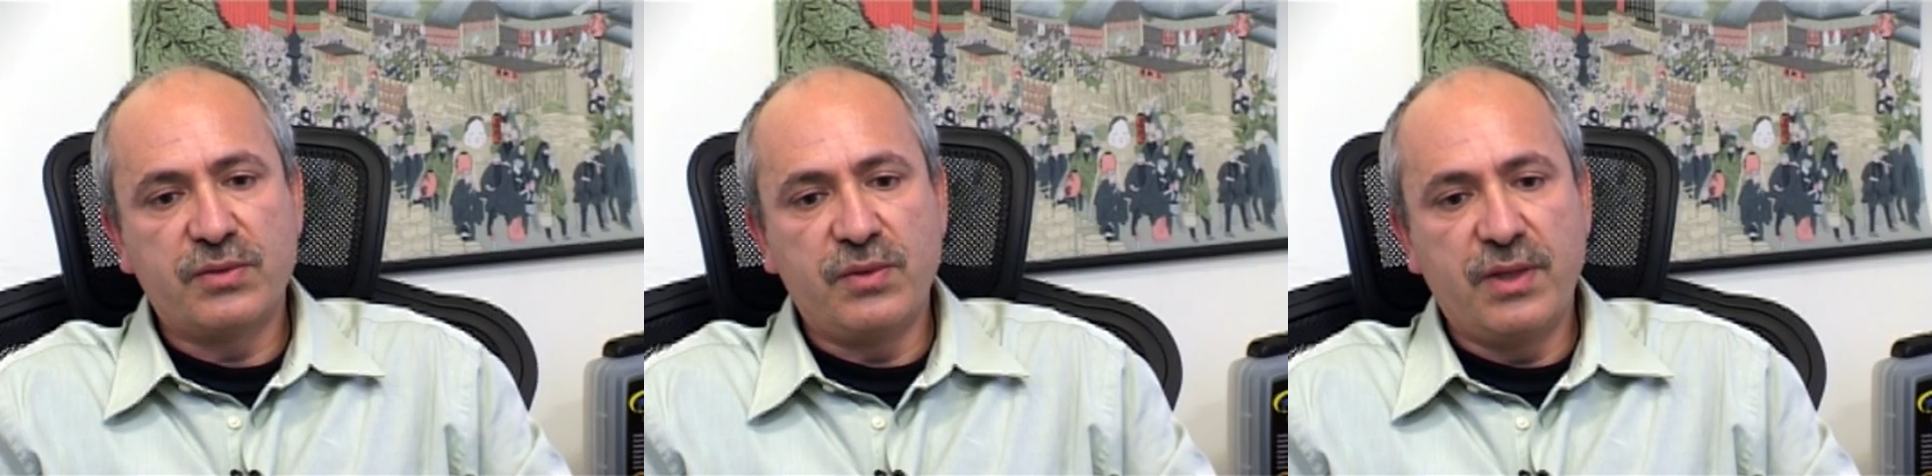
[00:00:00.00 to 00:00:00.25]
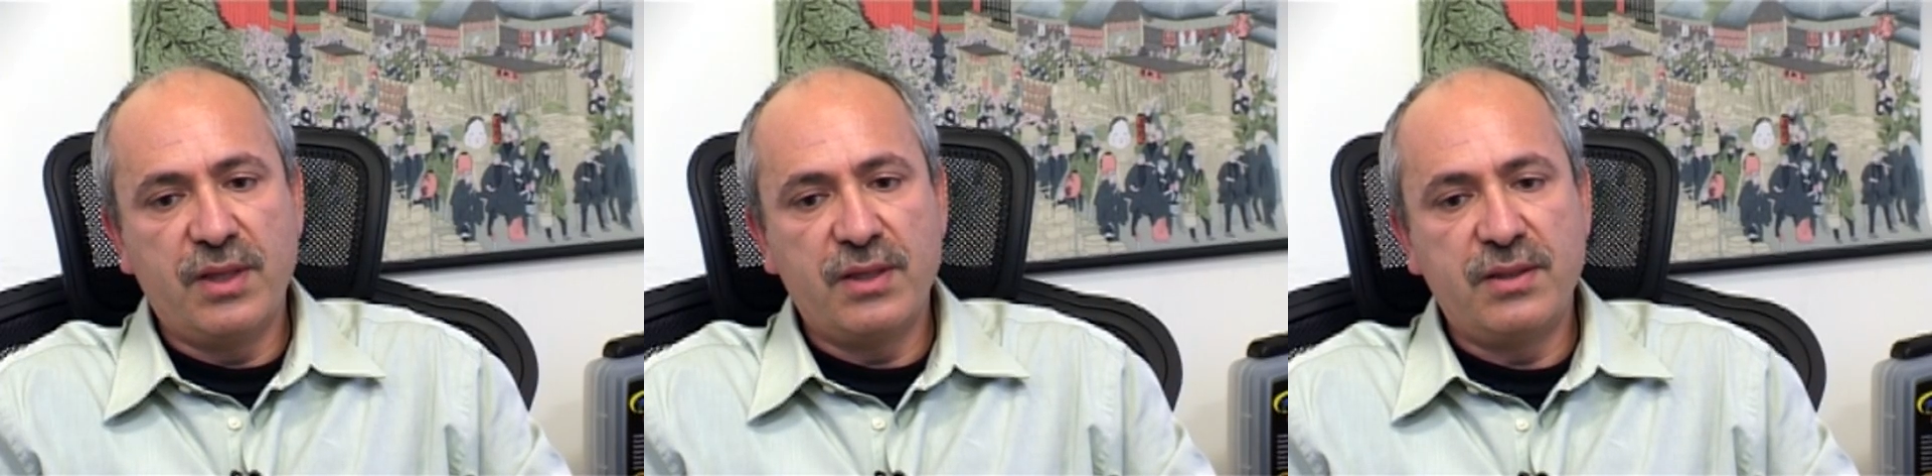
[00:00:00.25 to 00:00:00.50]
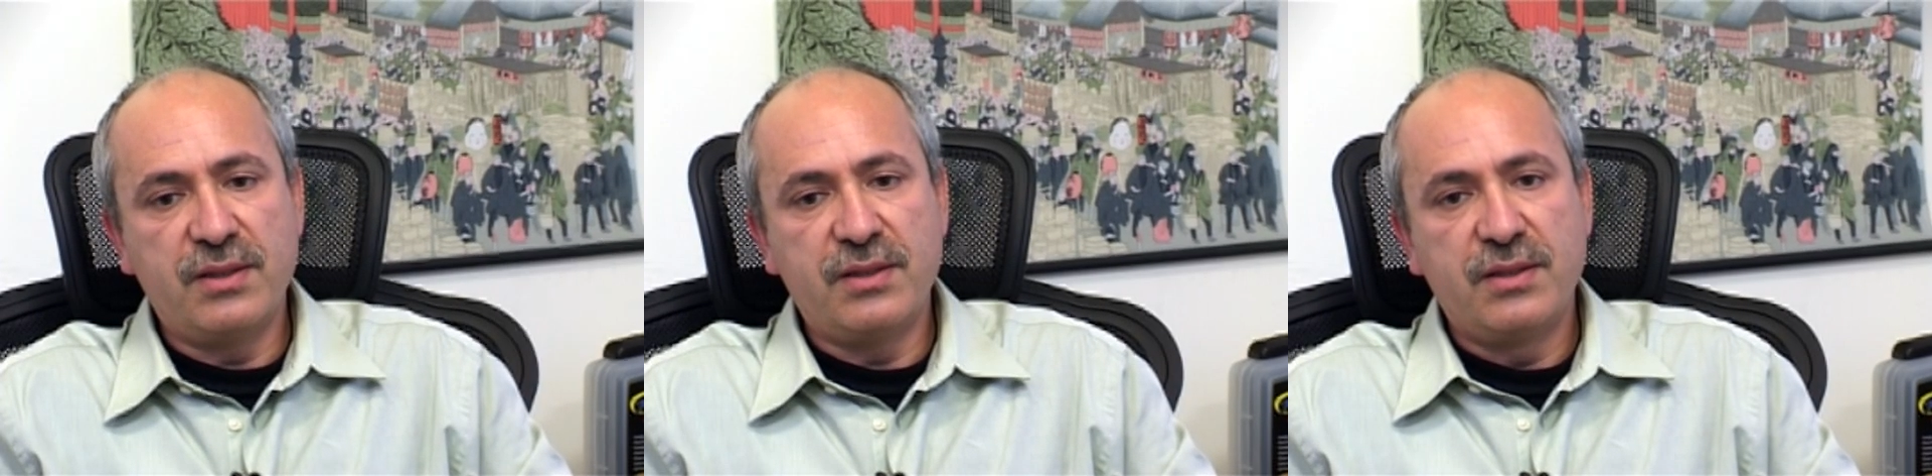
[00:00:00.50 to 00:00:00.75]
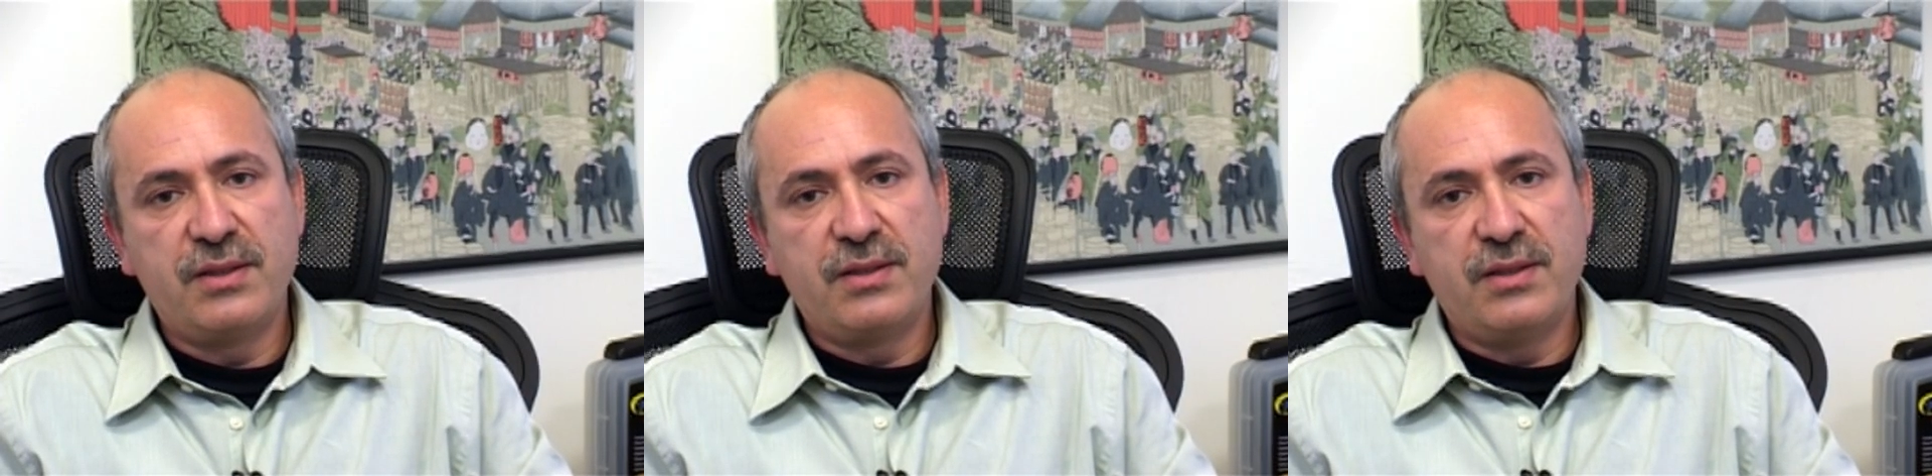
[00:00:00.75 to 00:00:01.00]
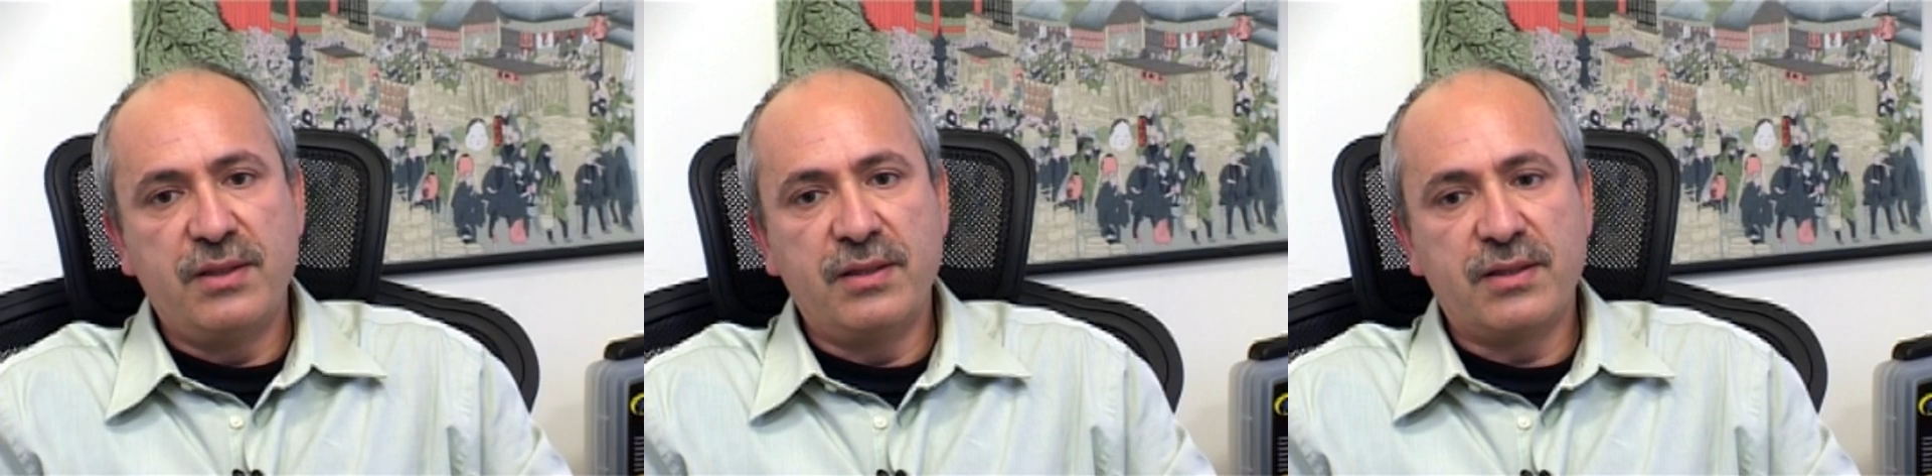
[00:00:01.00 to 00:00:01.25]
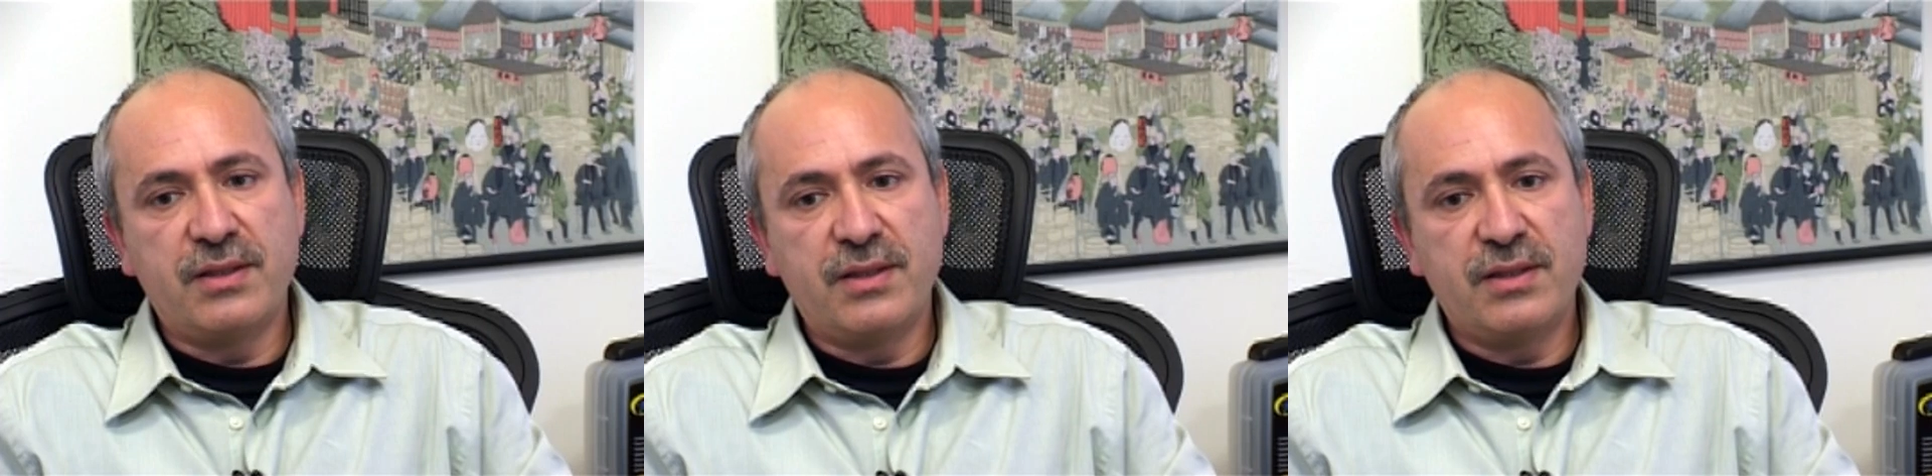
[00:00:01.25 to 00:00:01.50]
together and
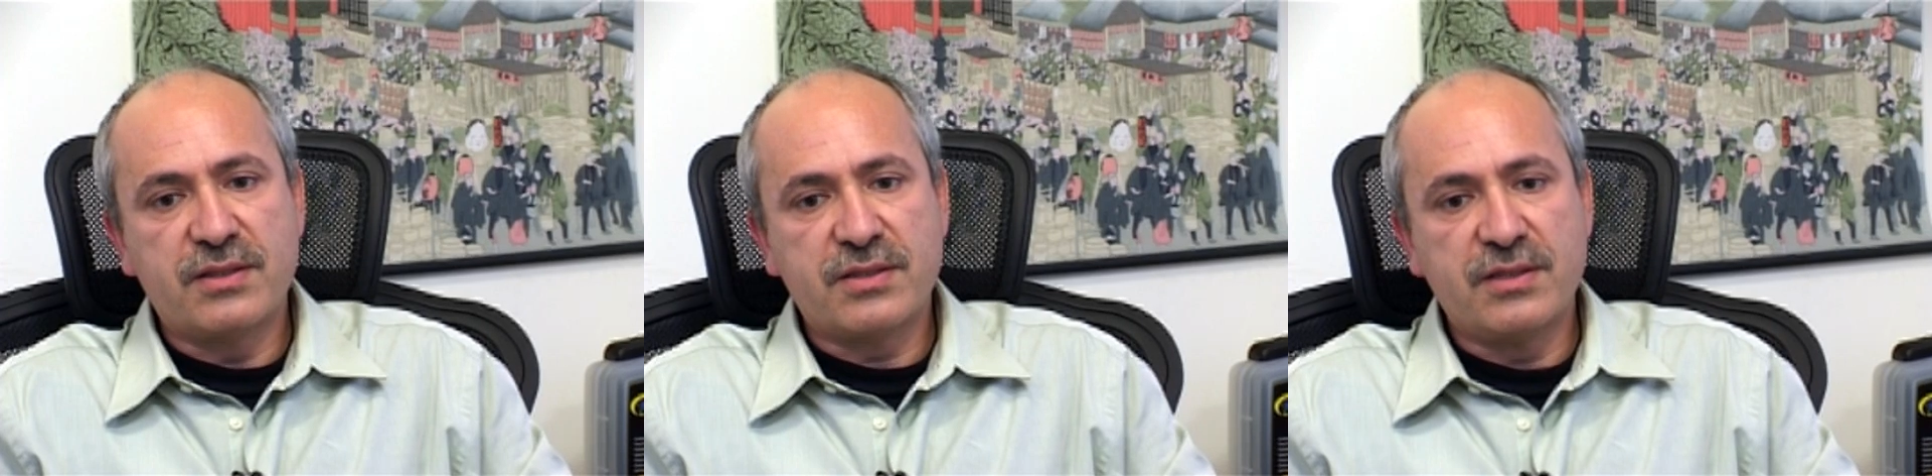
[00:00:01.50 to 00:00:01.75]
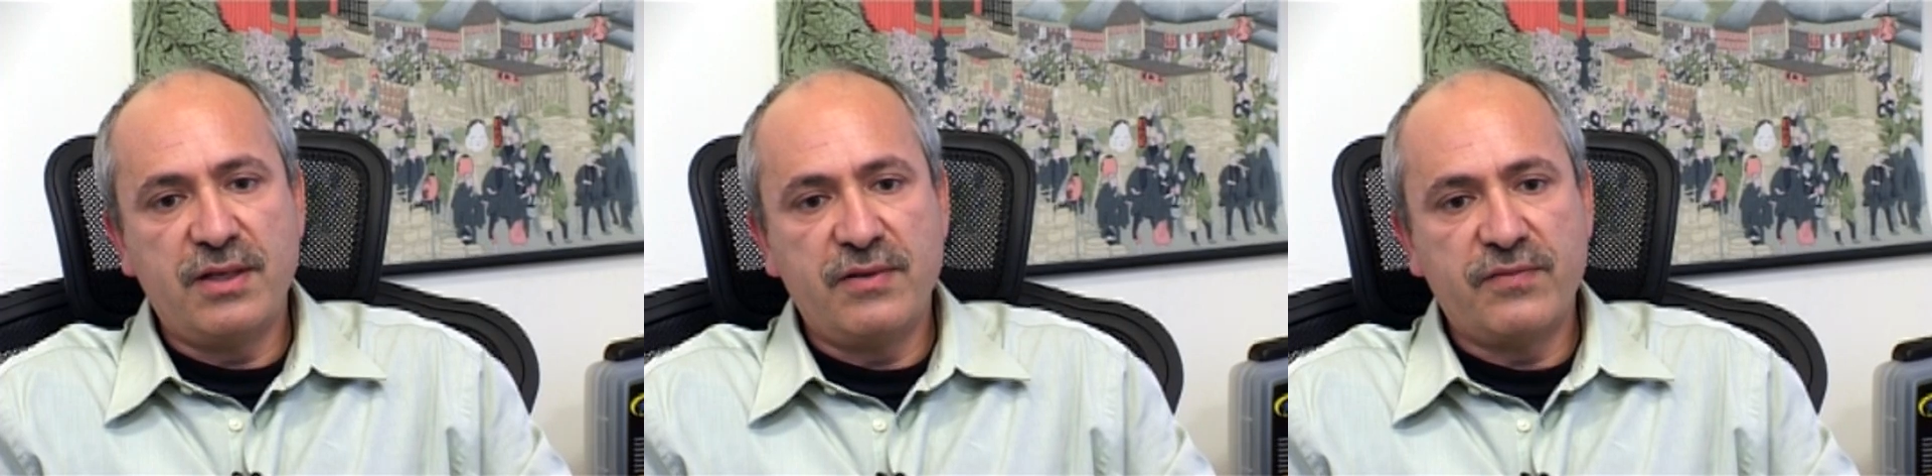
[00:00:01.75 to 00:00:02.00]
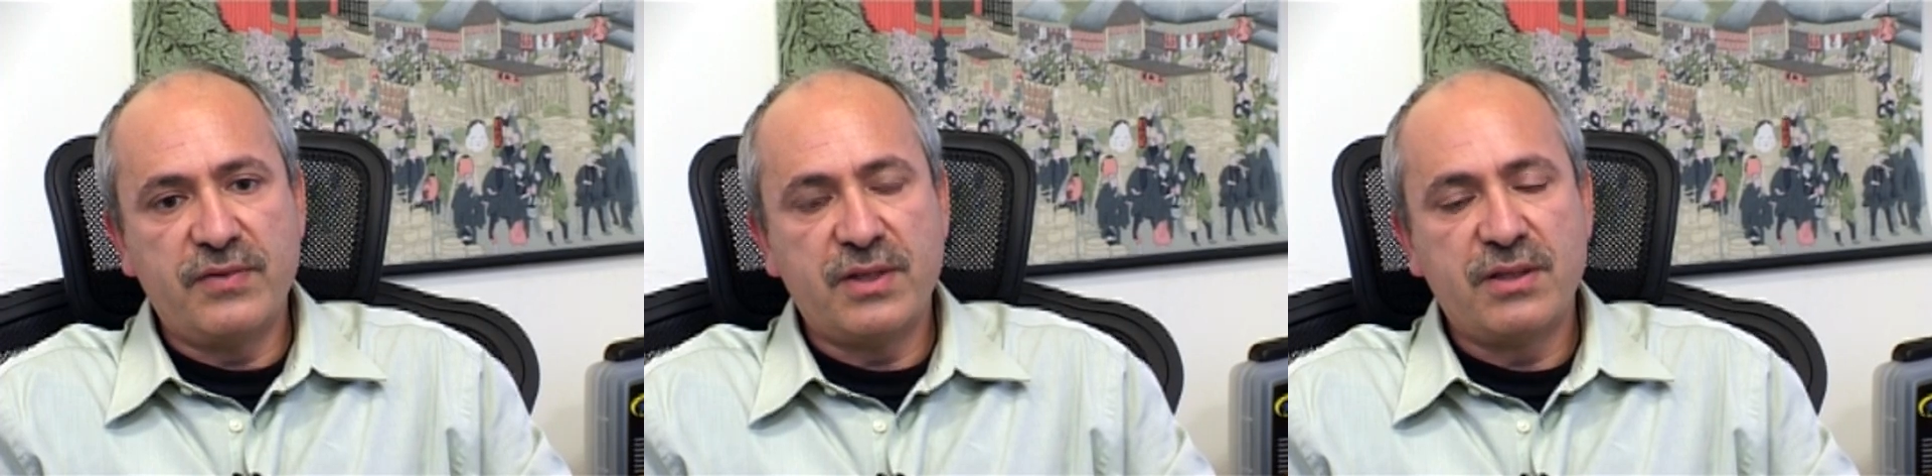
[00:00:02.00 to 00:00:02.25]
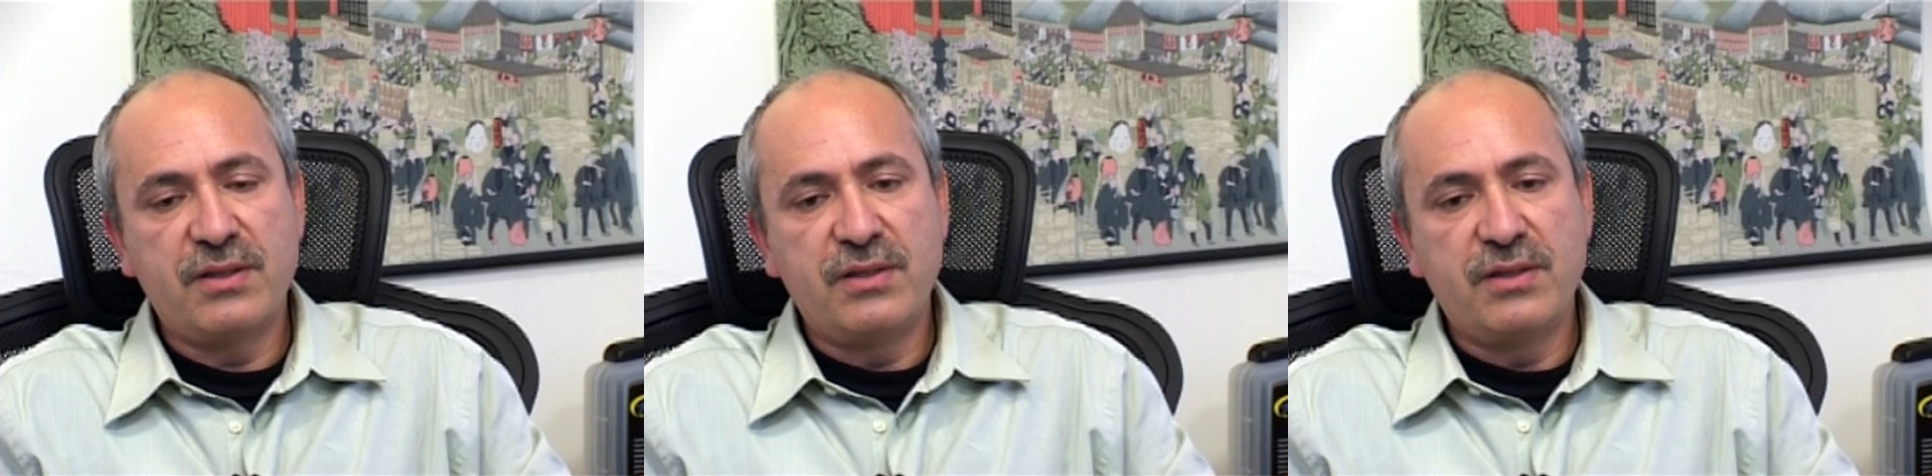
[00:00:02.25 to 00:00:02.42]
create something